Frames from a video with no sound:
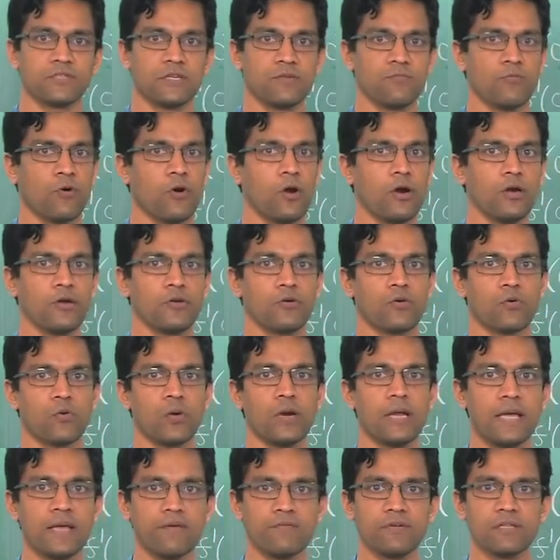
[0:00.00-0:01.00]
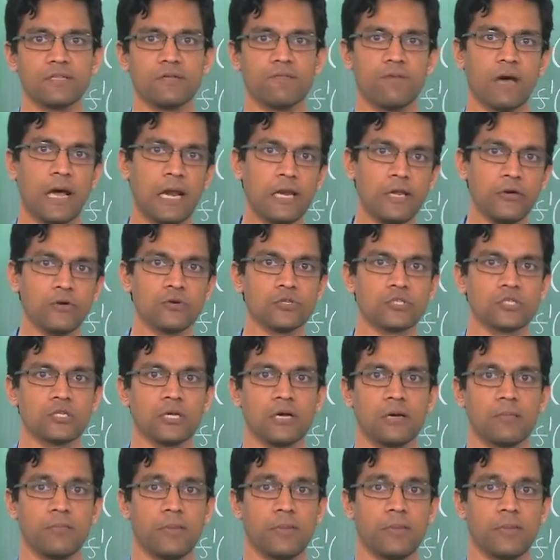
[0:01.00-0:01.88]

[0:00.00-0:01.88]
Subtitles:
involved, you are only given the values,